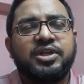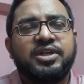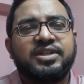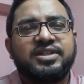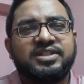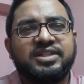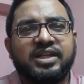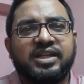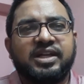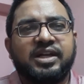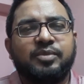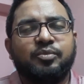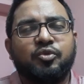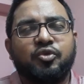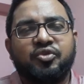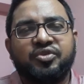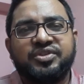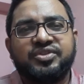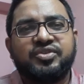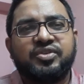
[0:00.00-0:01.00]
secrete
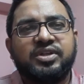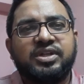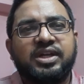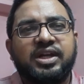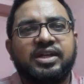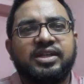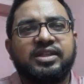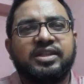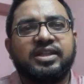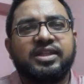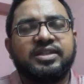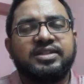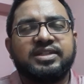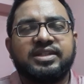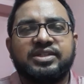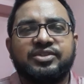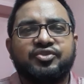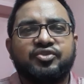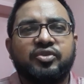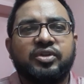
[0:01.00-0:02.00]
more insulin, and this
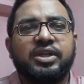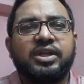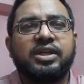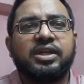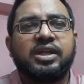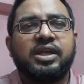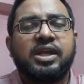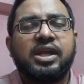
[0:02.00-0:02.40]
insulin